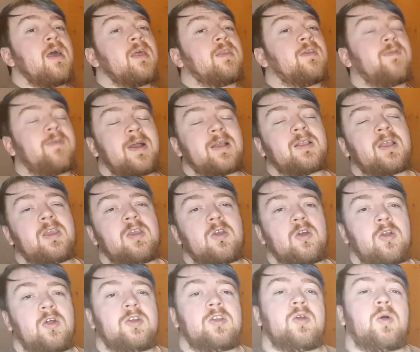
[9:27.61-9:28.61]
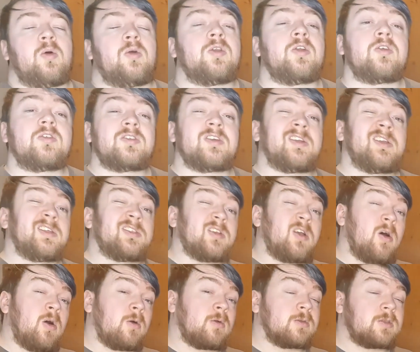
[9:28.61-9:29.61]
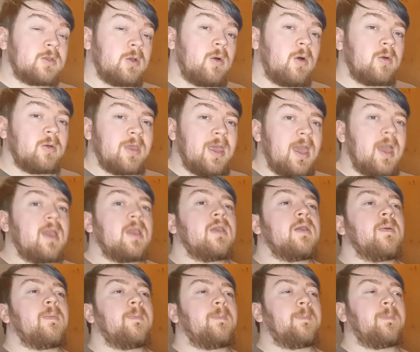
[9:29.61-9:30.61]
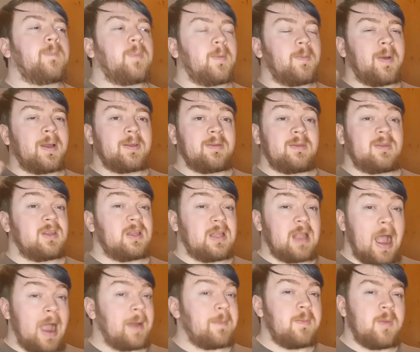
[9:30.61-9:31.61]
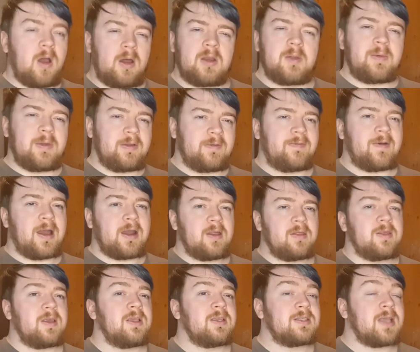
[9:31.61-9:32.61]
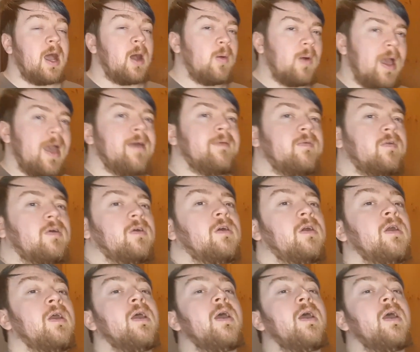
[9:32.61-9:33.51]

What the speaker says: The fact that you can undo it on your turn is also okay, but I'm not a big fan of these. However,